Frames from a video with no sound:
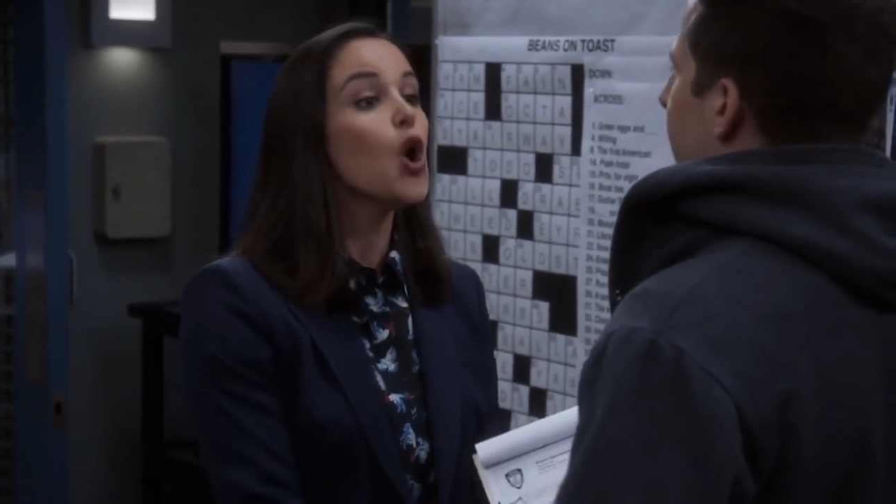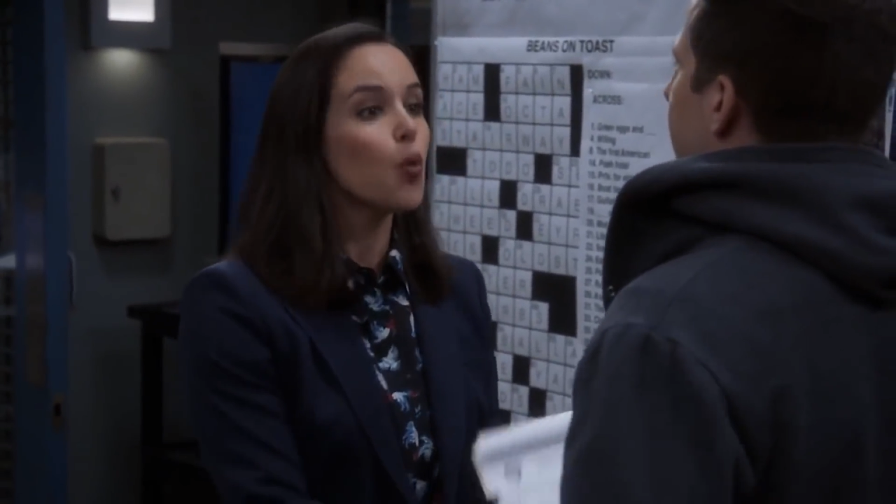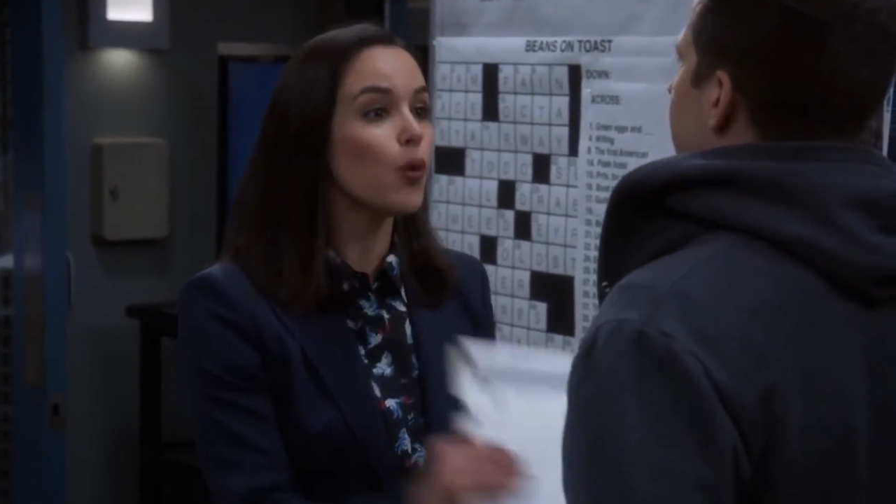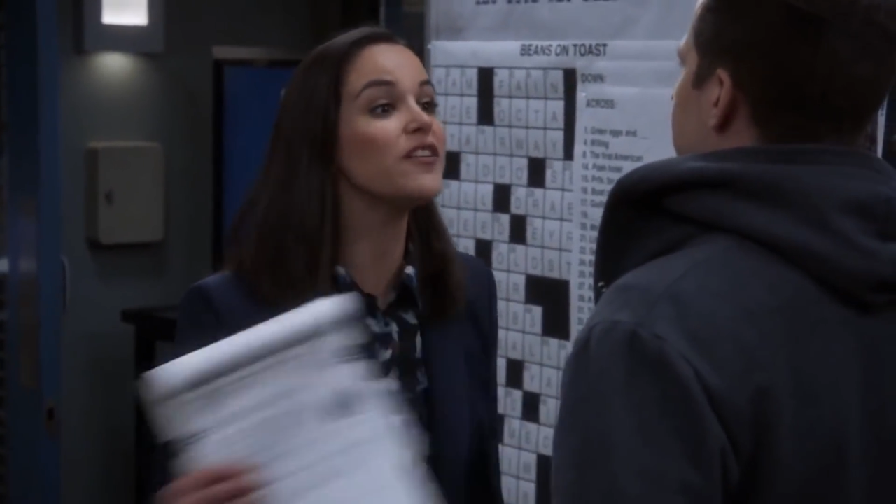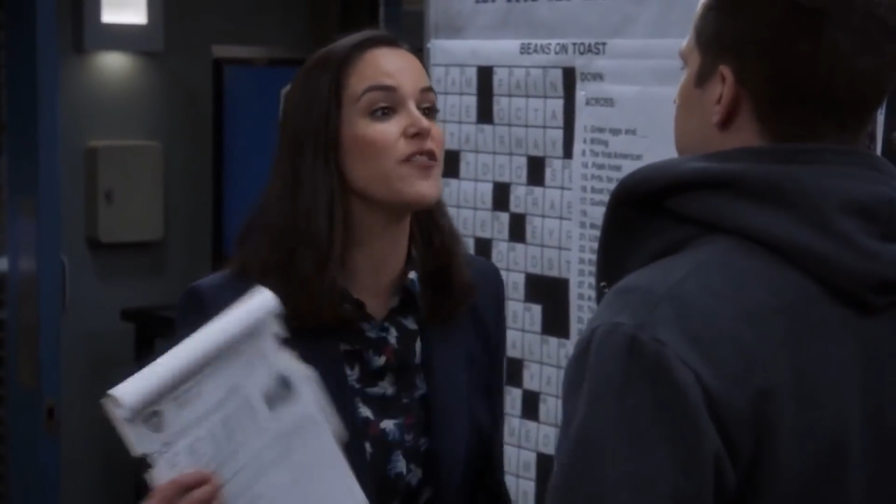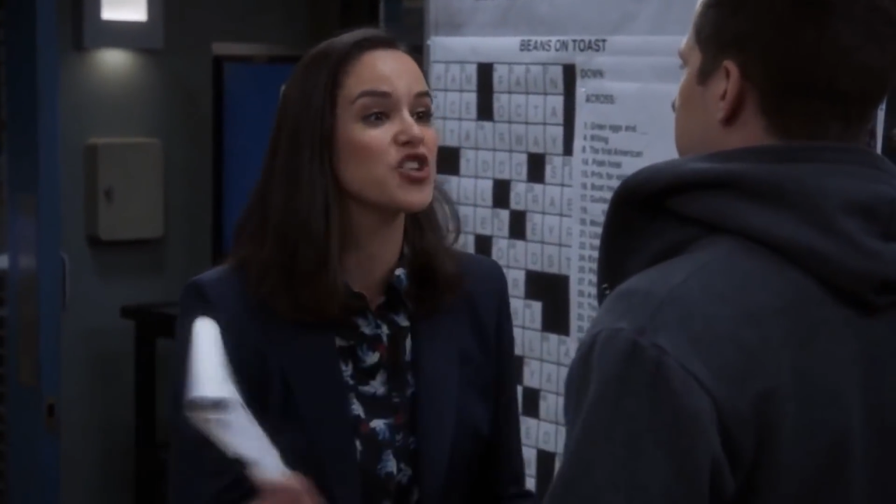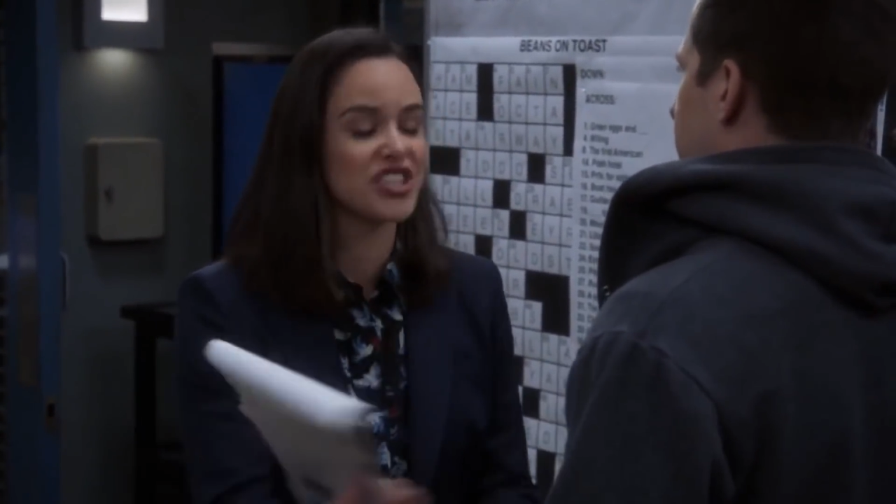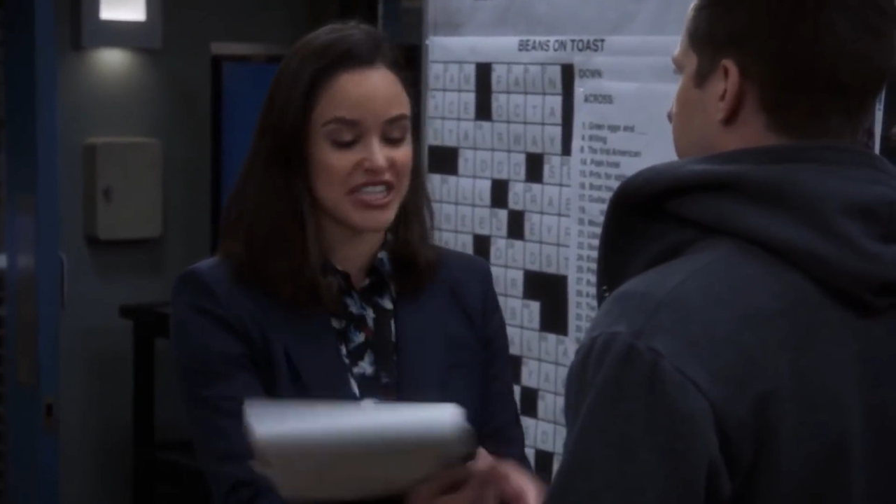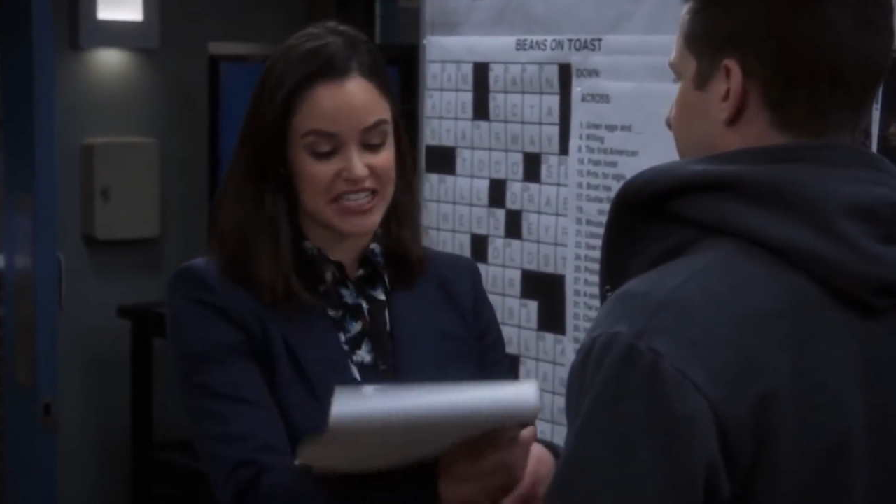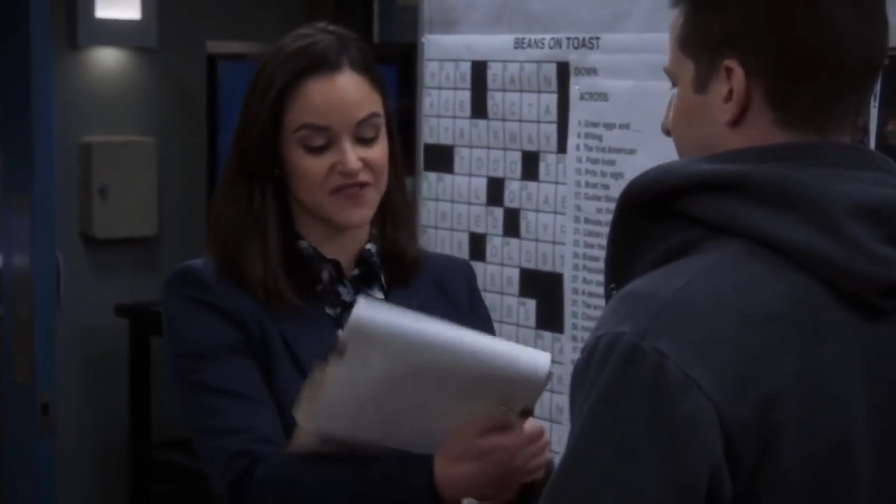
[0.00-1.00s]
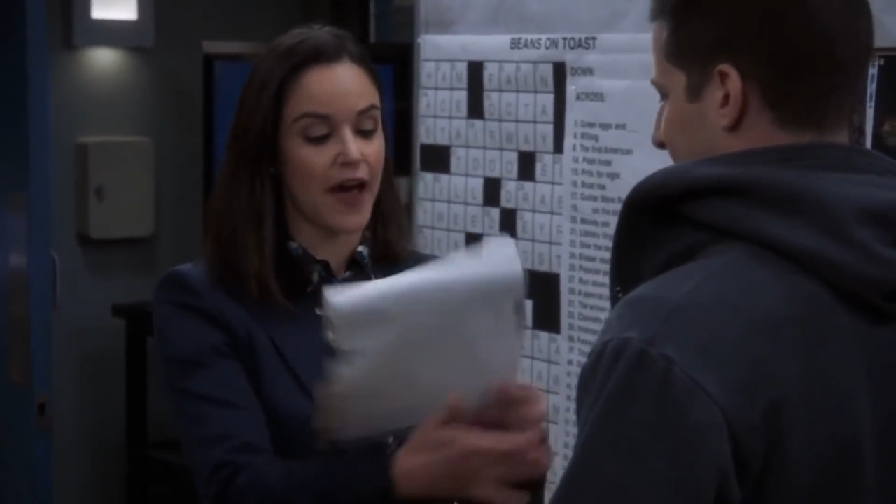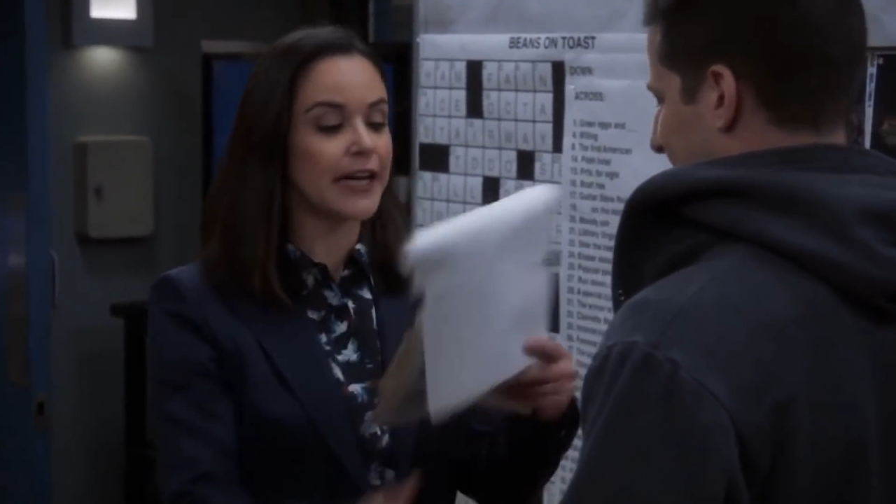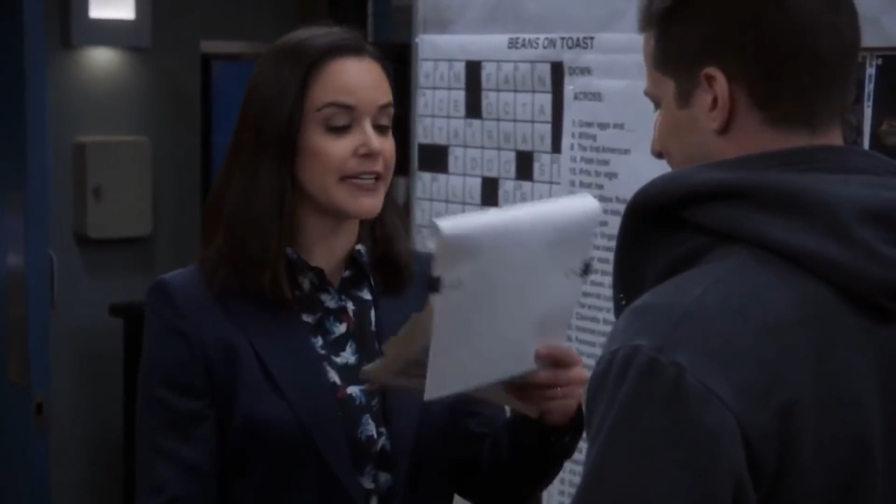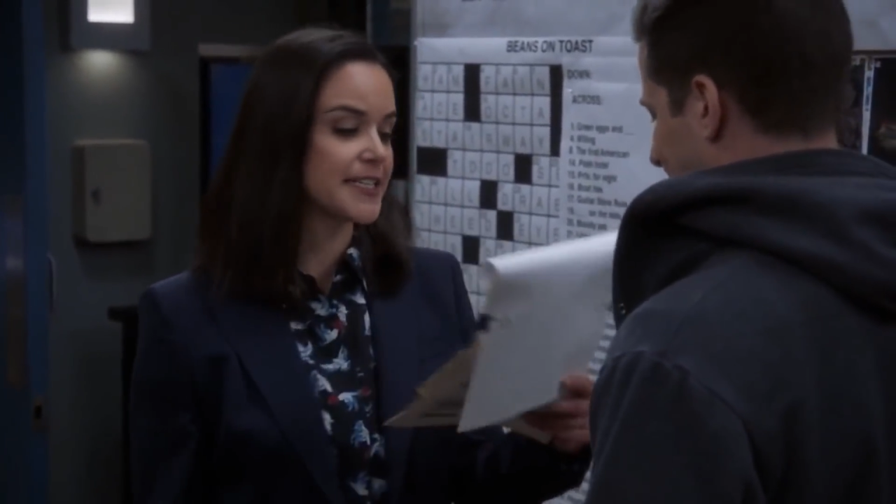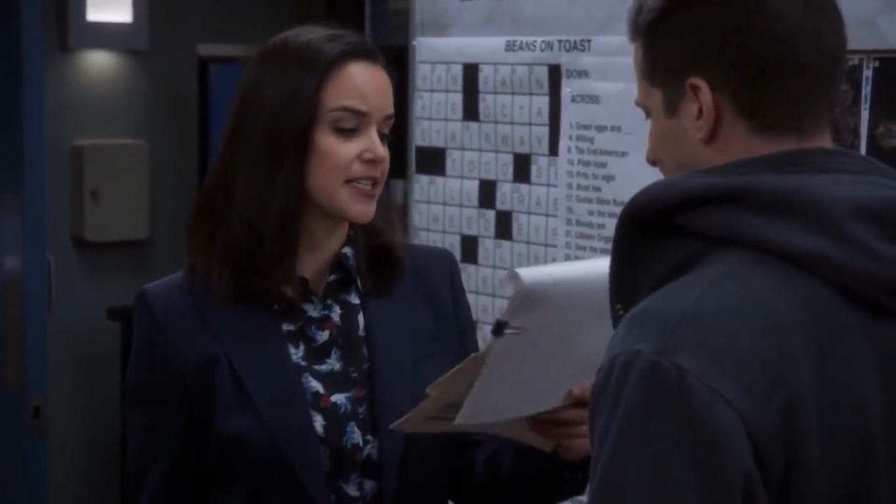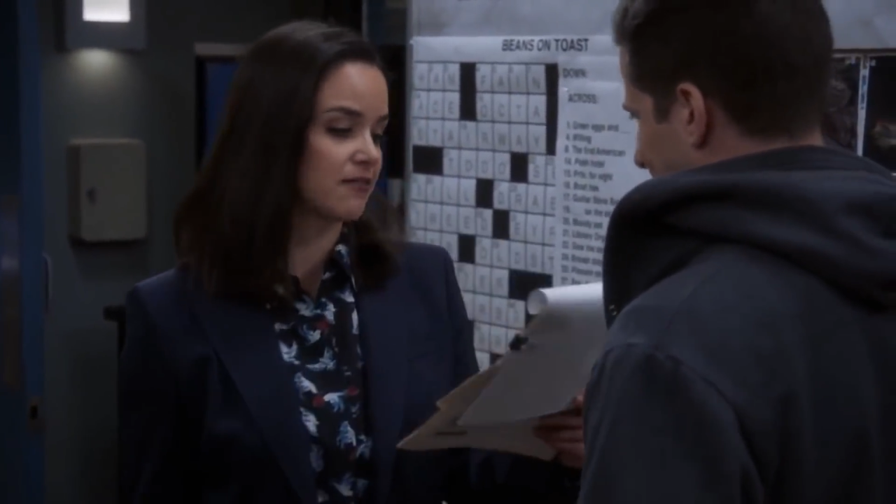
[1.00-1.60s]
one of our city's finest